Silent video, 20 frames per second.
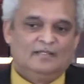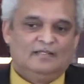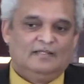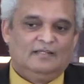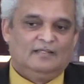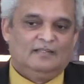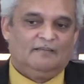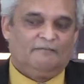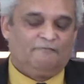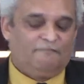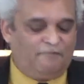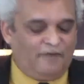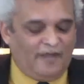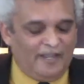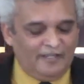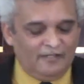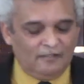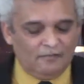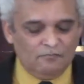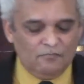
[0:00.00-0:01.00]
The
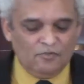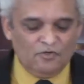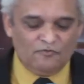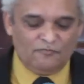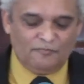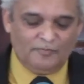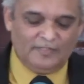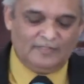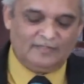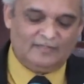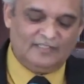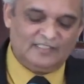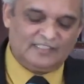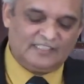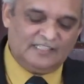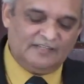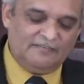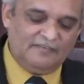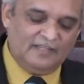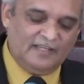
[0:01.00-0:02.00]
final movement, the
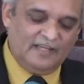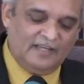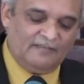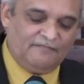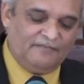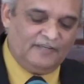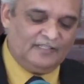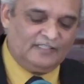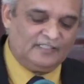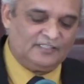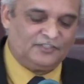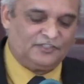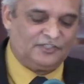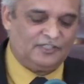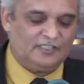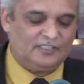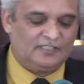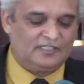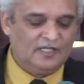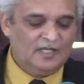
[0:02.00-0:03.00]
Seventh-day Adventist
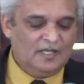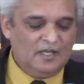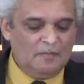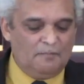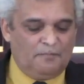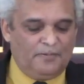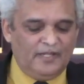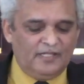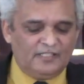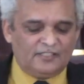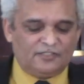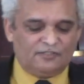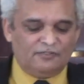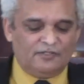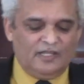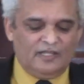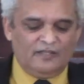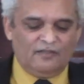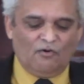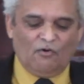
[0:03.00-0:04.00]
Church, brings
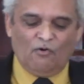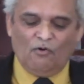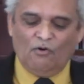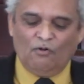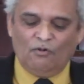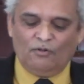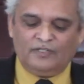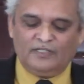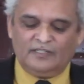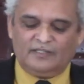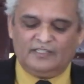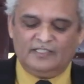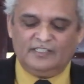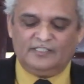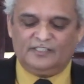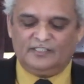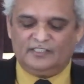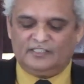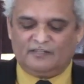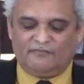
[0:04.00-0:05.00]
together all the
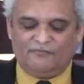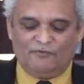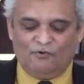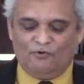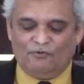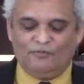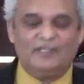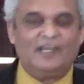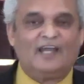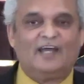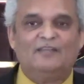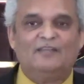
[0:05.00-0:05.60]
teachings of all the other